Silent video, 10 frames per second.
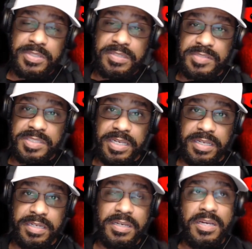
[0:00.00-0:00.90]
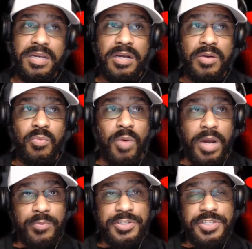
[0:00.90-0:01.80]
have said, why
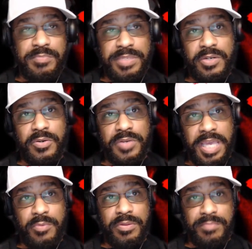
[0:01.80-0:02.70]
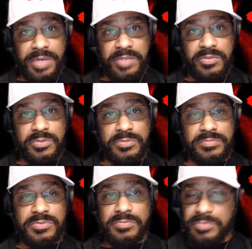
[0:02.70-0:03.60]
would she be okay with Michael,
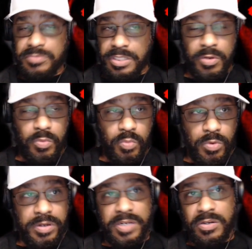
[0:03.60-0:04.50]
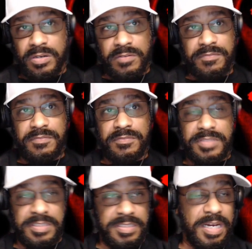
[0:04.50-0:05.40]
you know, walking off
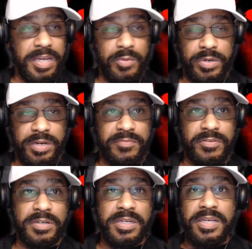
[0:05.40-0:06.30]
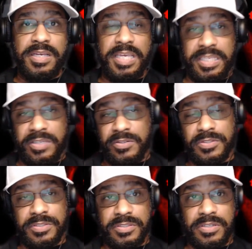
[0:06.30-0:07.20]
to die, whatever? he
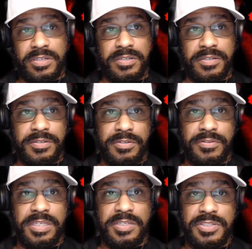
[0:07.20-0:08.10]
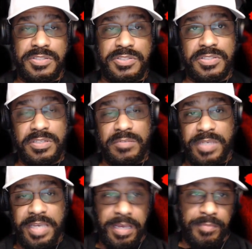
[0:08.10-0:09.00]
killed her daughter. You think she's just going to
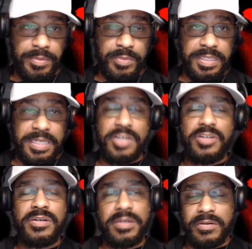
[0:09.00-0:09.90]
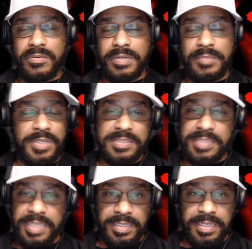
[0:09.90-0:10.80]
be happy with that? No, I'm not
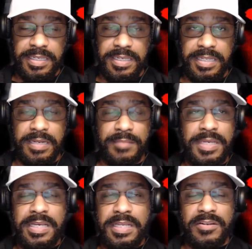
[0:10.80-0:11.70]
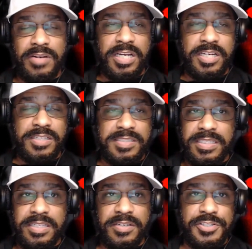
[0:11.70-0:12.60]
saying that. And they're not going to
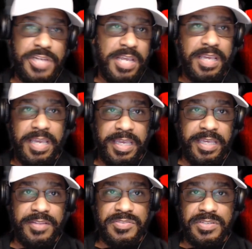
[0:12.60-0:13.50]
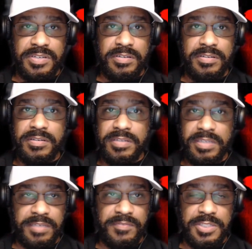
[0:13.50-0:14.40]
sit there and shake hands and
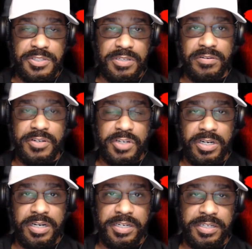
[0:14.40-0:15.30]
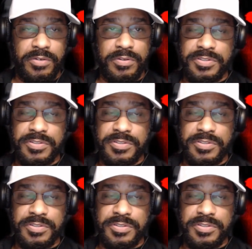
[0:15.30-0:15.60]
give each other a nod and go their